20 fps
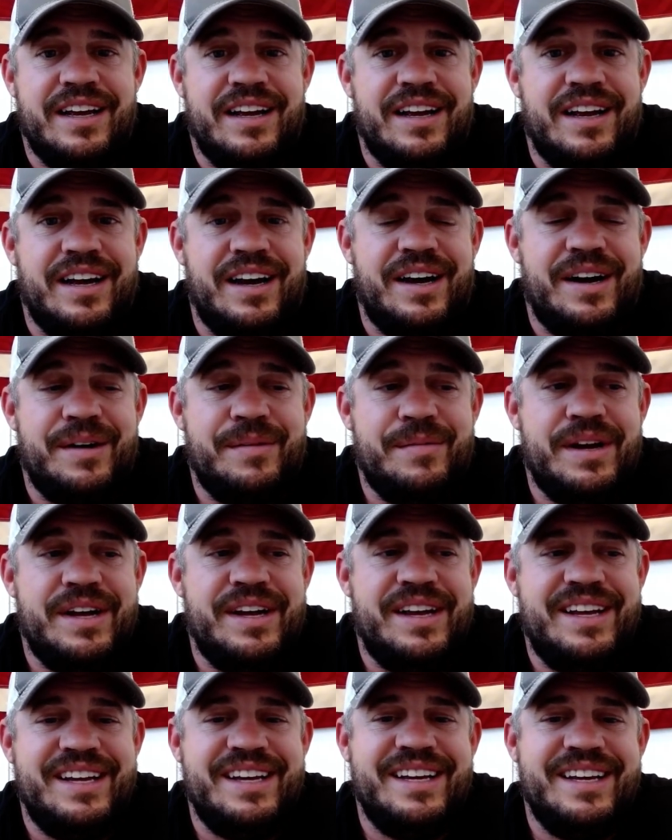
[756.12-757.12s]
mind
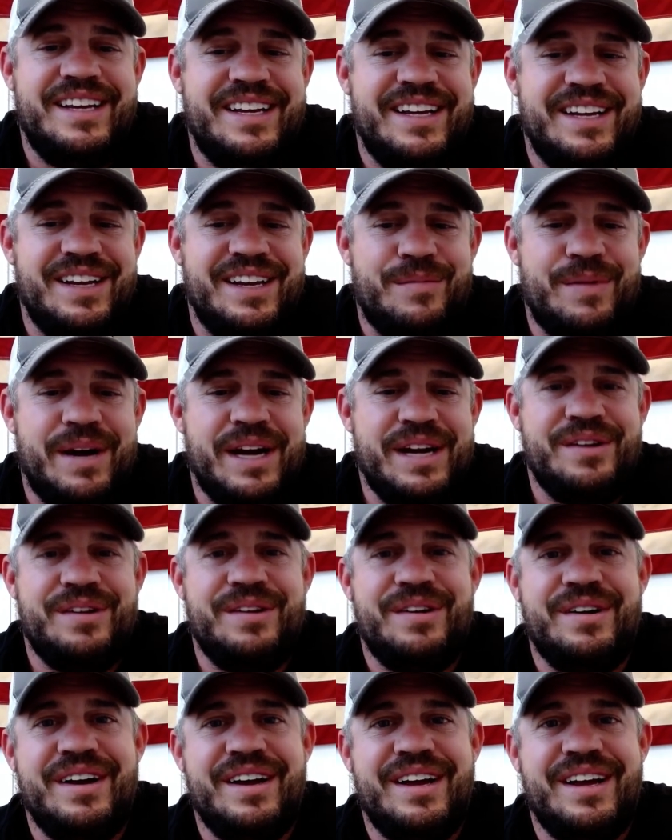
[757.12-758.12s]
you,
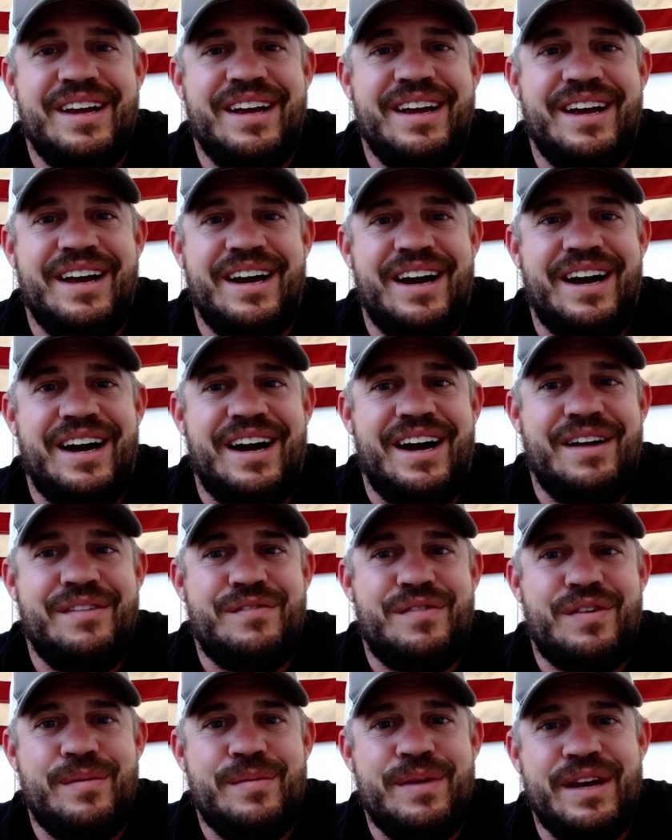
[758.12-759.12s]
I'm
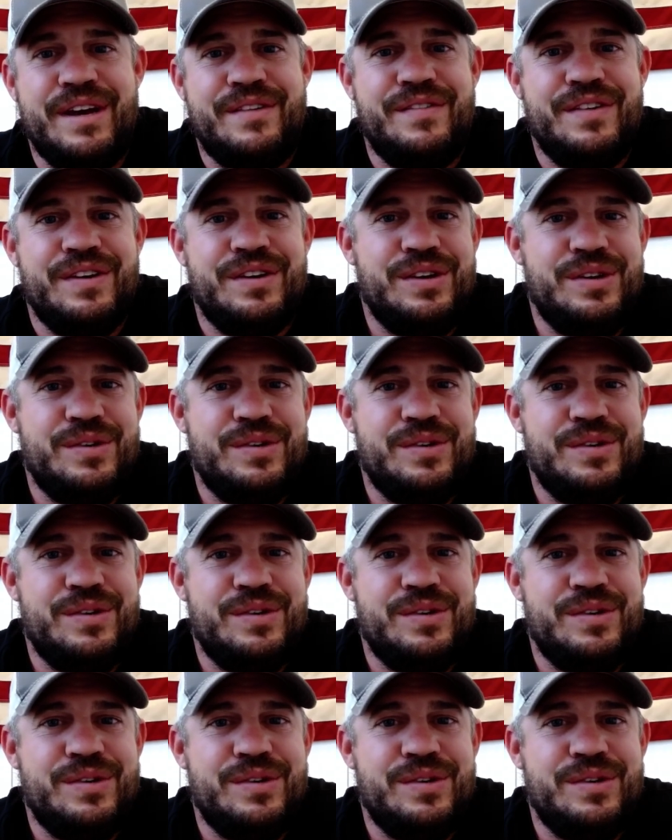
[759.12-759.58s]
from Hickville,